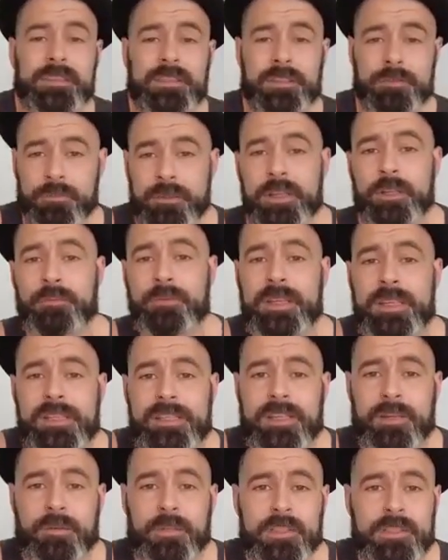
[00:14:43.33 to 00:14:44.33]
the real
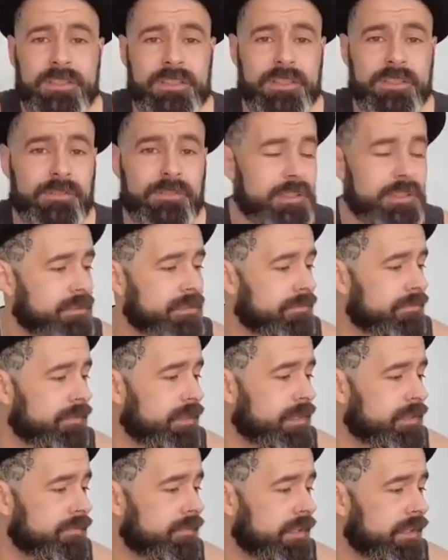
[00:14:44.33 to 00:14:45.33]
reason I wanted to do
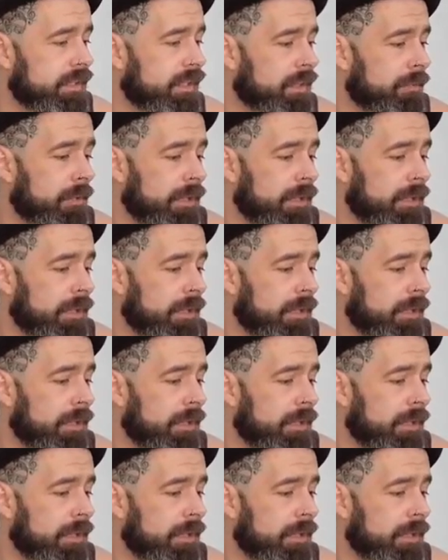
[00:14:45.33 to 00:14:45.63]
this video,